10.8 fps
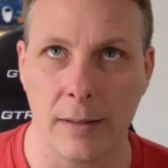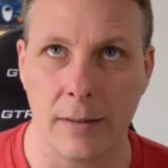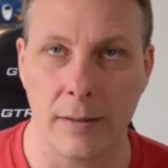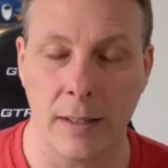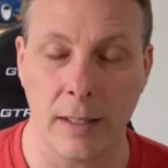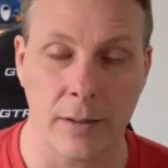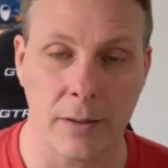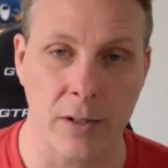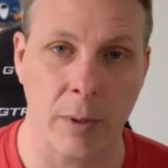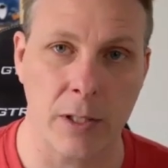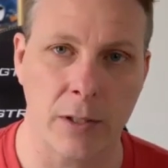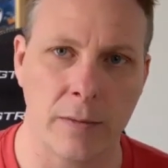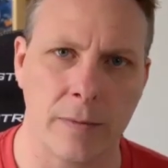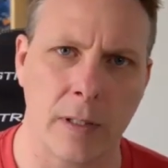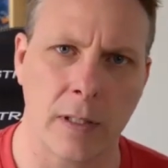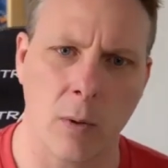yeah, there's a bunch
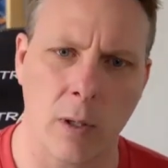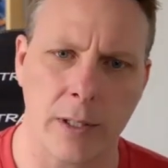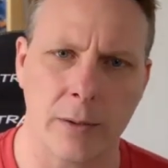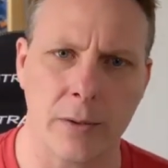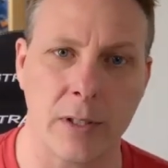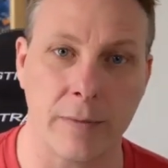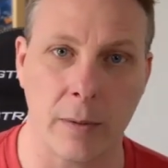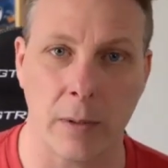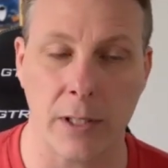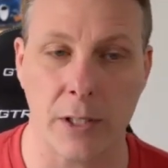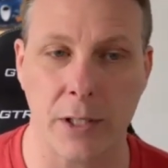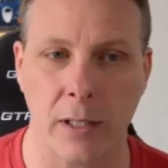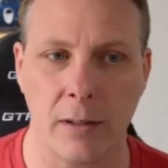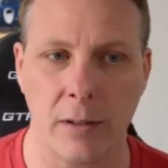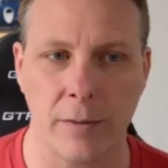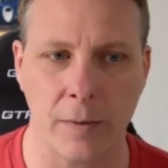of Quodd Hero stuff I wanted to
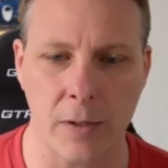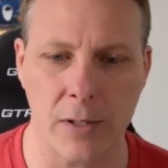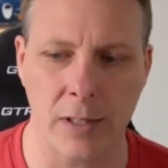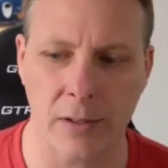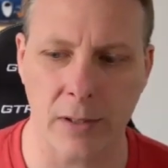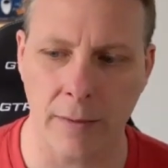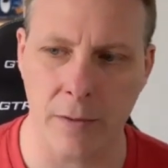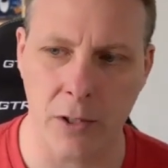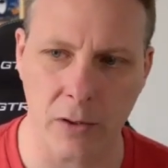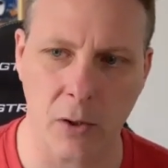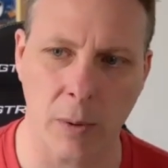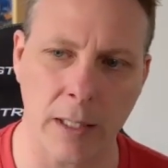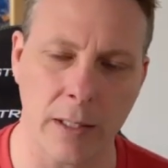share. The first is I've just created a